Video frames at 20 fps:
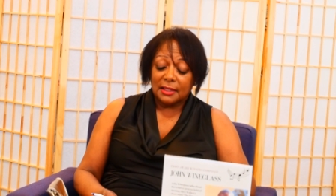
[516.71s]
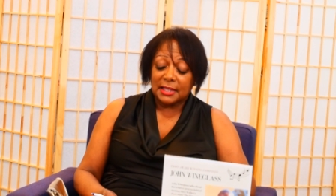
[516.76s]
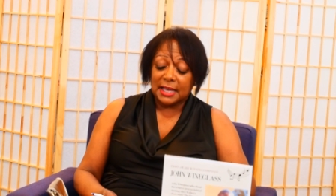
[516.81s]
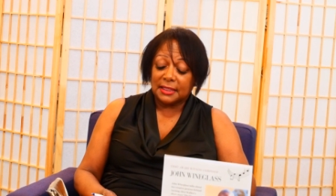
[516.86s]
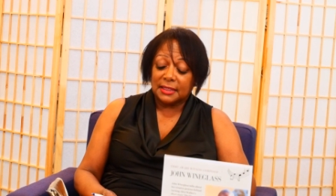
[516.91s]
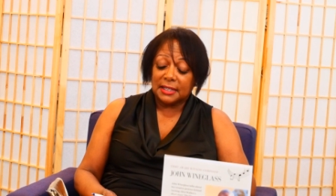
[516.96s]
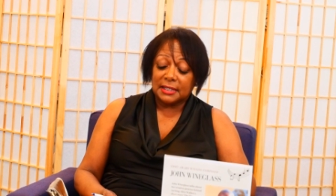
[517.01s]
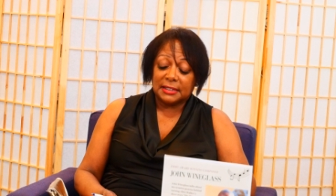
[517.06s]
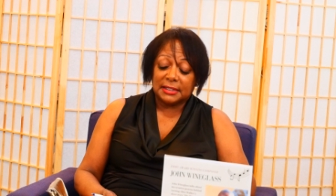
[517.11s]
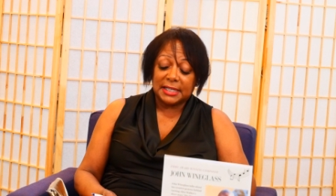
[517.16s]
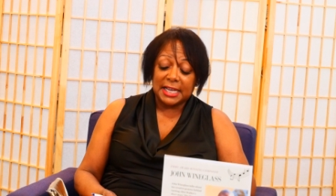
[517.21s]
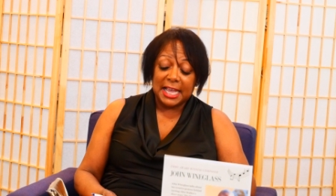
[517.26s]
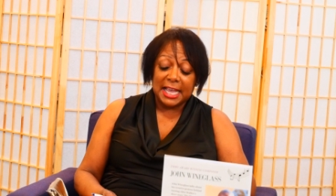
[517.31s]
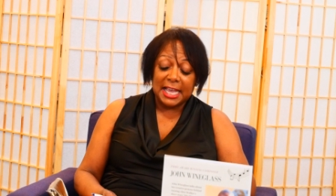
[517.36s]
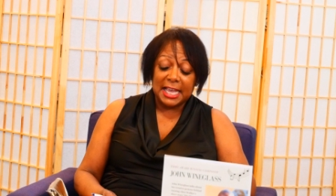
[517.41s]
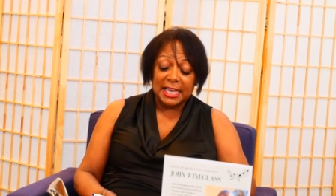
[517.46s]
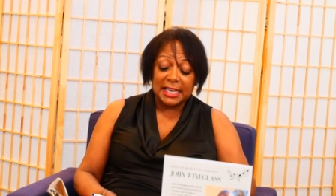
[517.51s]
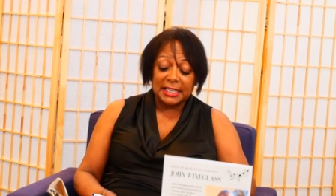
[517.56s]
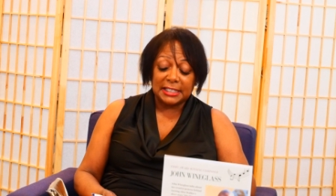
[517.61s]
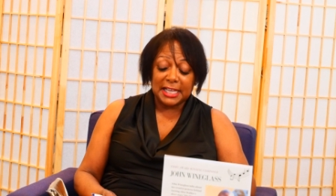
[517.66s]
that the
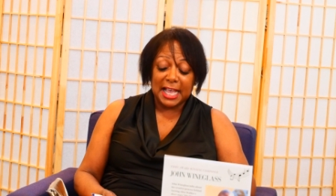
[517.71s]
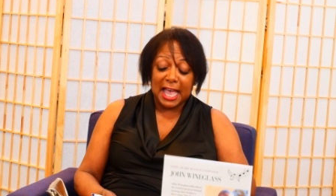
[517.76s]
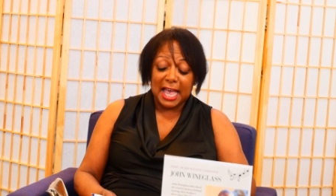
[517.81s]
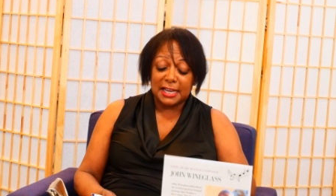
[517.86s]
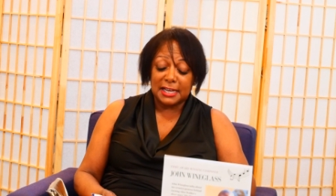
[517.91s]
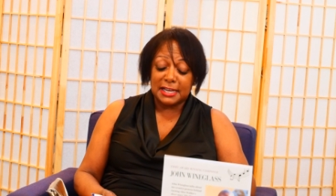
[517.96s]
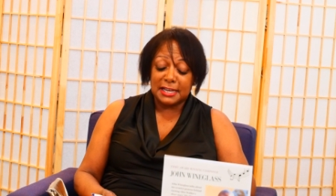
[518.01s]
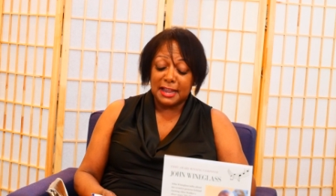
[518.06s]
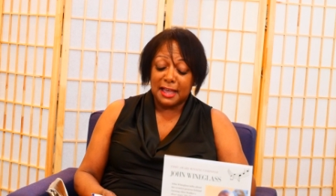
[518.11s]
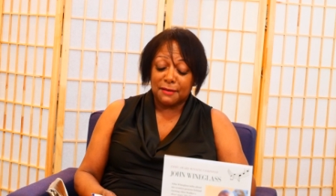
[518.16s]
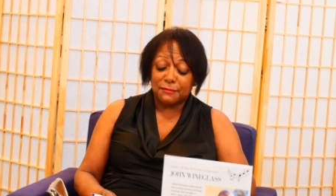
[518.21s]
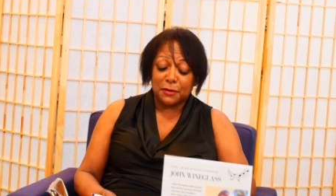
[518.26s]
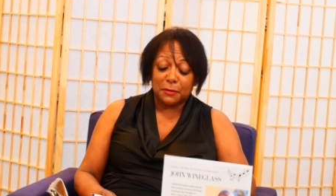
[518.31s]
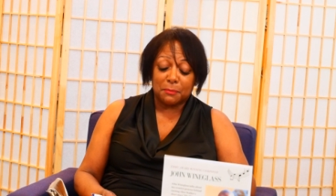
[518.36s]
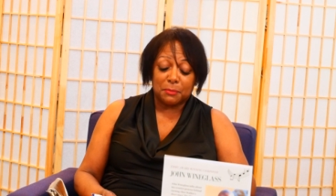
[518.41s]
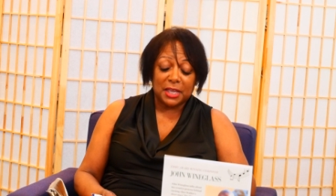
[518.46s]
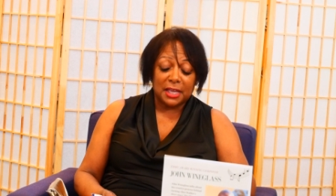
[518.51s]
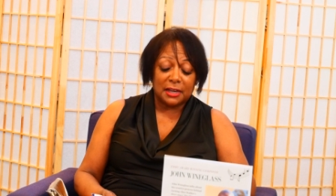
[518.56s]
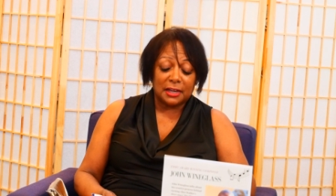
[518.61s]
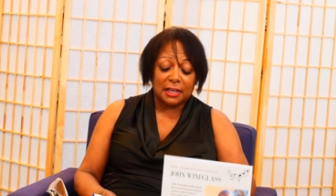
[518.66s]
days had never
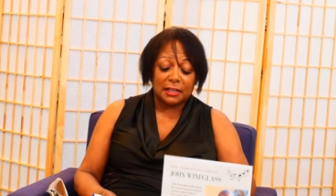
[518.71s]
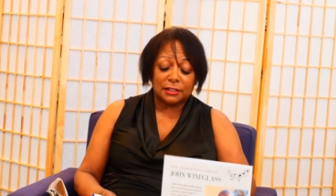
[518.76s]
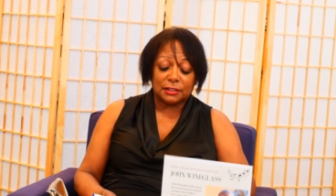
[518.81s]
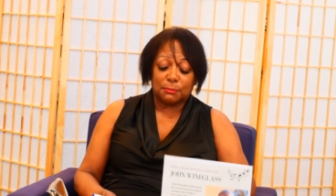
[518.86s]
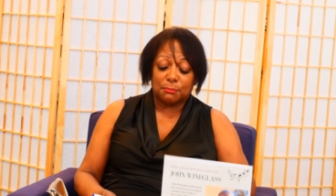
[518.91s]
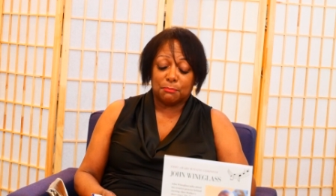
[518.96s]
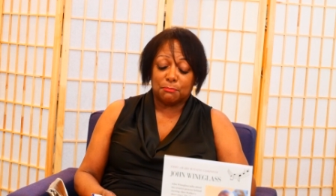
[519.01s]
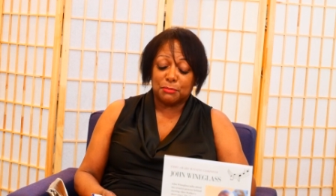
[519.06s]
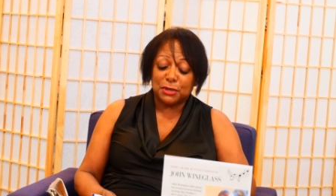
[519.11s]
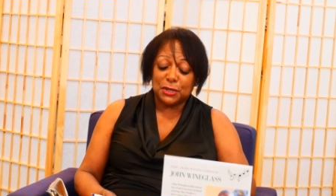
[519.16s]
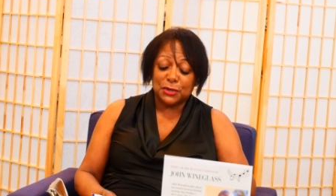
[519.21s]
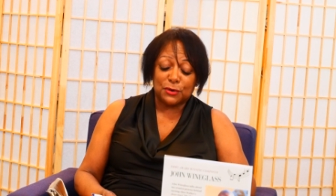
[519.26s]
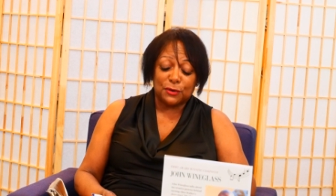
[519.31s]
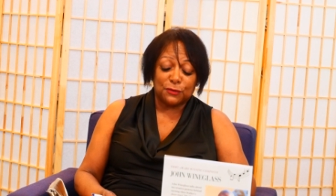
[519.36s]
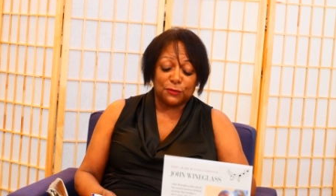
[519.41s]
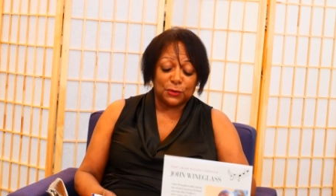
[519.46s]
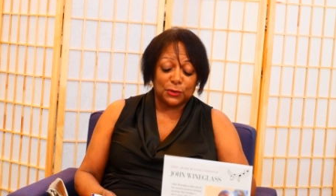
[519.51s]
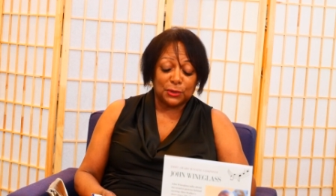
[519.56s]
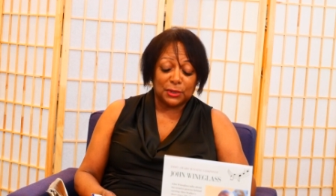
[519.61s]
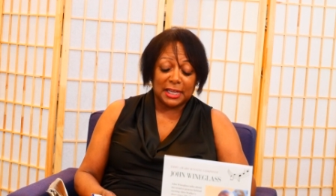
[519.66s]
been as
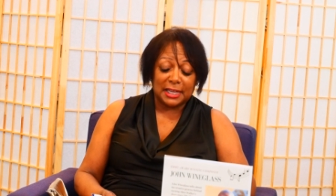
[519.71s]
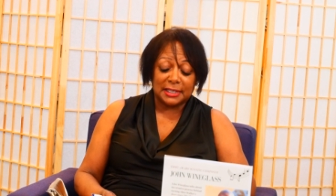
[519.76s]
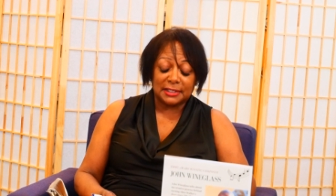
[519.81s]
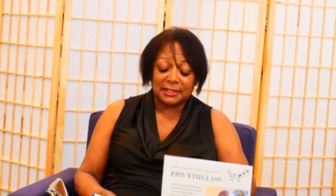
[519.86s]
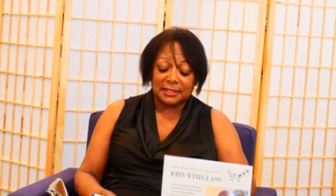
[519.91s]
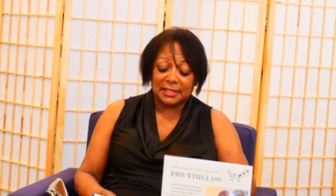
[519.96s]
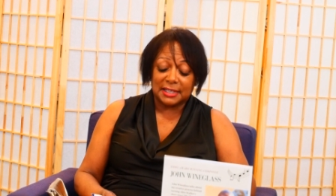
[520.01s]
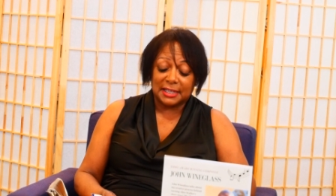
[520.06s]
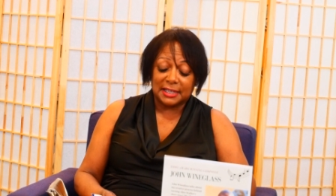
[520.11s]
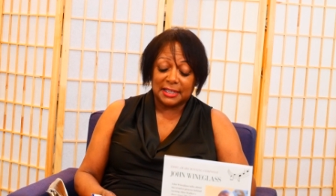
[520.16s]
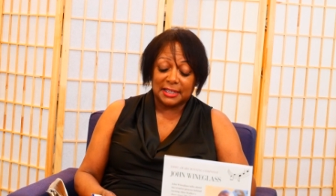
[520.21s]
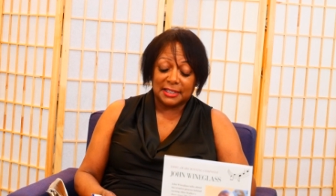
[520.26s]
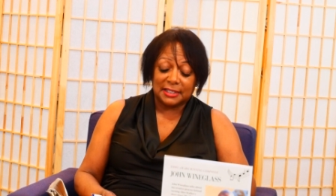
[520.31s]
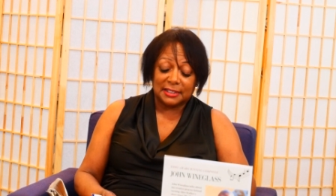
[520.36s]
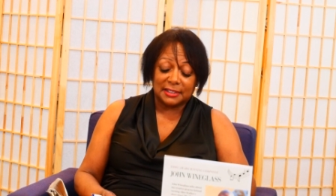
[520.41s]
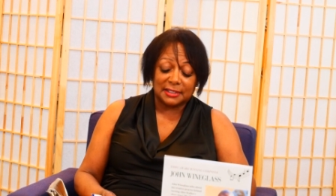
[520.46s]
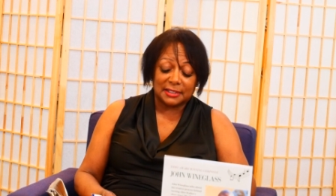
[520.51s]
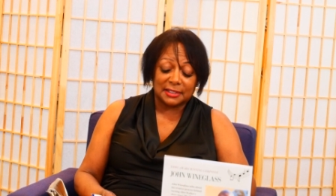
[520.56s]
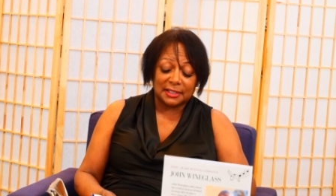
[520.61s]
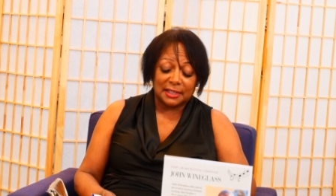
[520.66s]
beautiful as
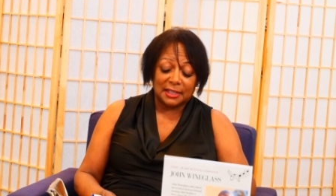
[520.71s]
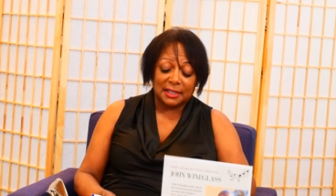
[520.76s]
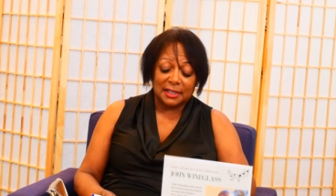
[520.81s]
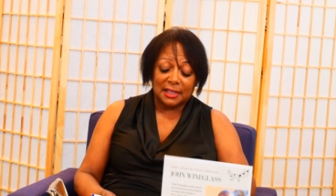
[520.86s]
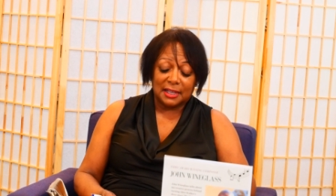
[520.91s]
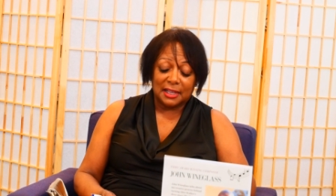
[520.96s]
these.